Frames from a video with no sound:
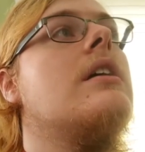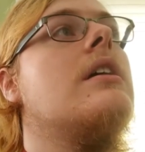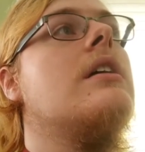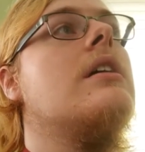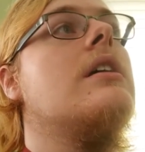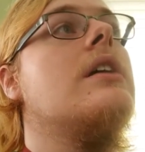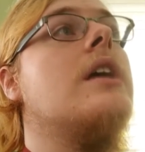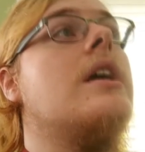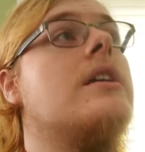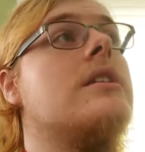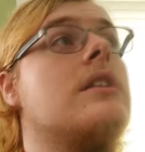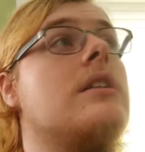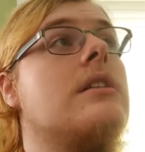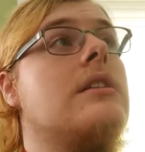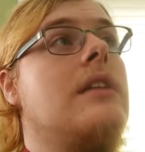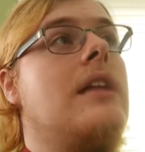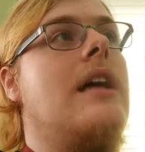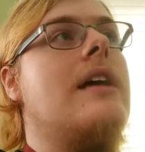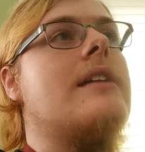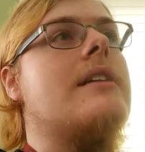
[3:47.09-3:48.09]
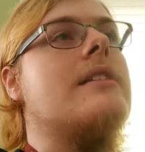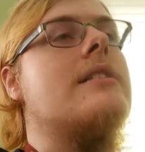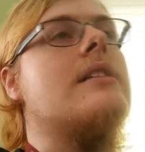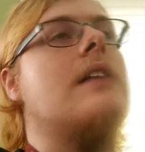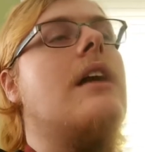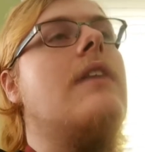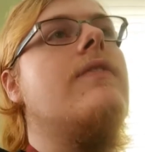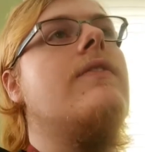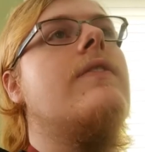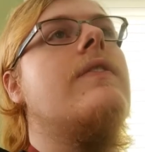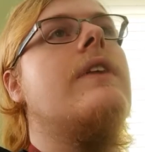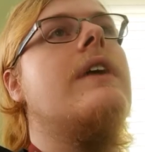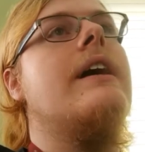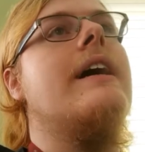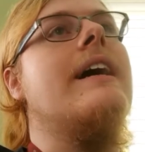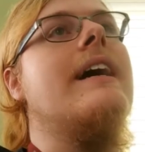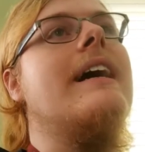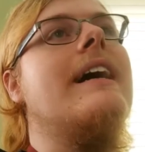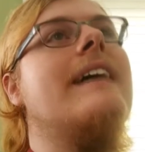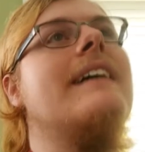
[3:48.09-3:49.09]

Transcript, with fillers: there's a lot of stuff. Uh,